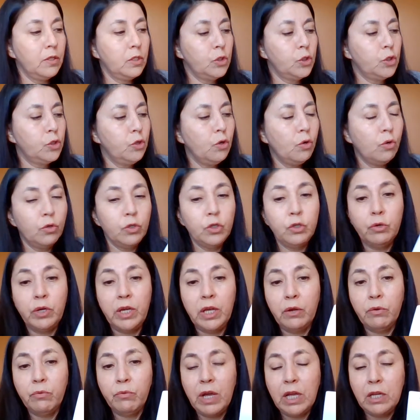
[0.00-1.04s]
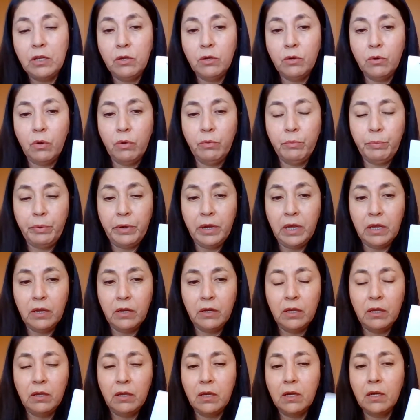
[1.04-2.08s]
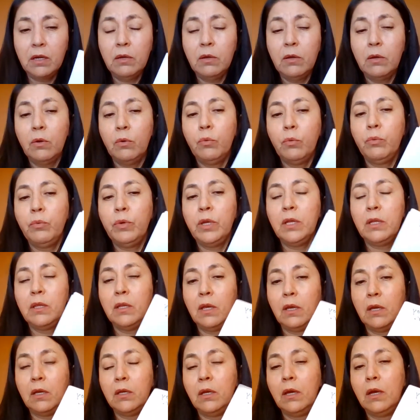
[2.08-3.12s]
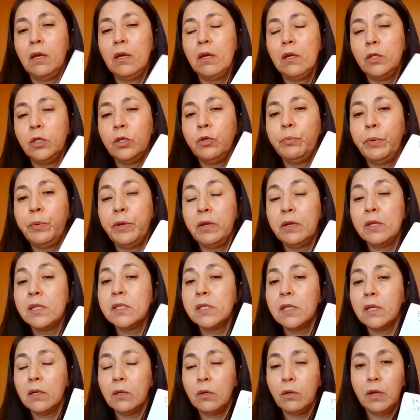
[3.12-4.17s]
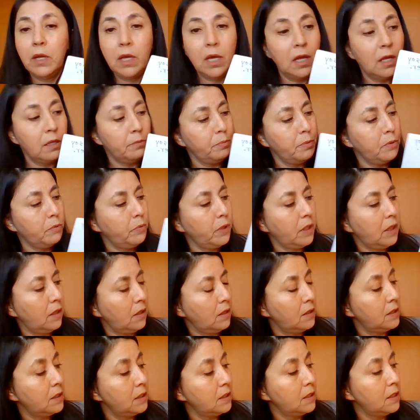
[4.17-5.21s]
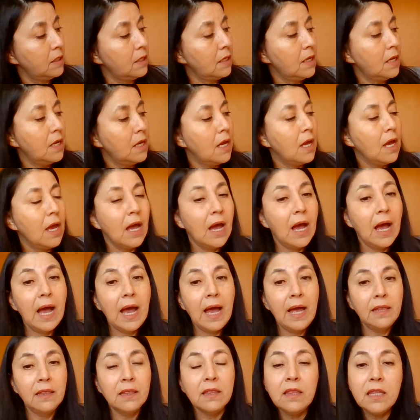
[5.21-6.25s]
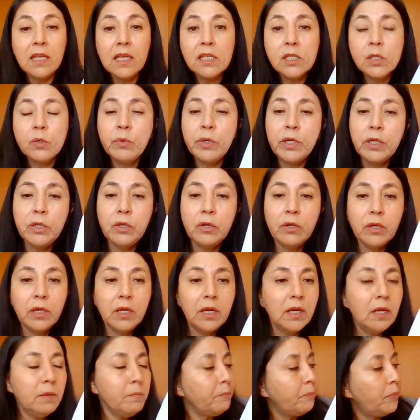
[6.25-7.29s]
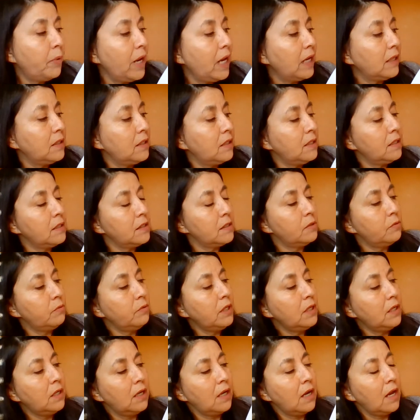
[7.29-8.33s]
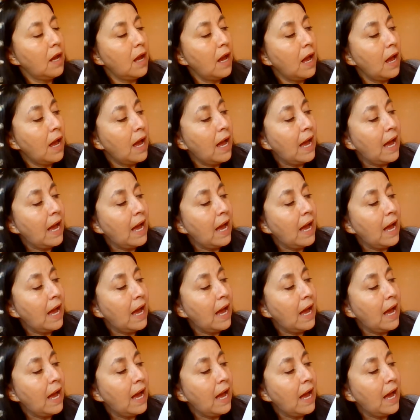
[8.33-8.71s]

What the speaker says: So you can write your own prayer here. With your parents are going to help you with this. And this one you're going to practice reading.